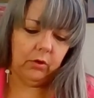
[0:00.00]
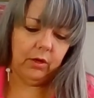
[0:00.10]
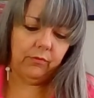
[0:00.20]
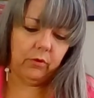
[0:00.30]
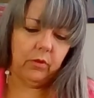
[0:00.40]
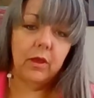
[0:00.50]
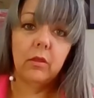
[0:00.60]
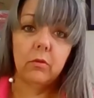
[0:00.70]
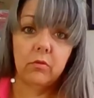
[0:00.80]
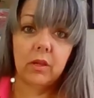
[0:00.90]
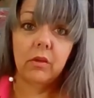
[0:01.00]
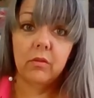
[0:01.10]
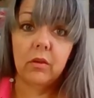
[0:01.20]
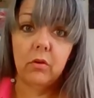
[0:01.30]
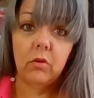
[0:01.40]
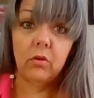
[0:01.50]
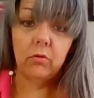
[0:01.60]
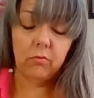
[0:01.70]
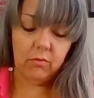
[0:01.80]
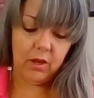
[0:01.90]
You ever do that? There's things that you
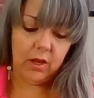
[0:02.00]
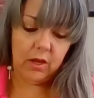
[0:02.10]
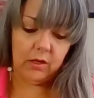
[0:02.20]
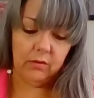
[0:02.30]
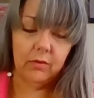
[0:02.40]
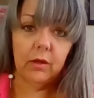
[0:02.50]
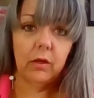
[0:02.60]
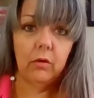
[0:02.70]
do and it's like,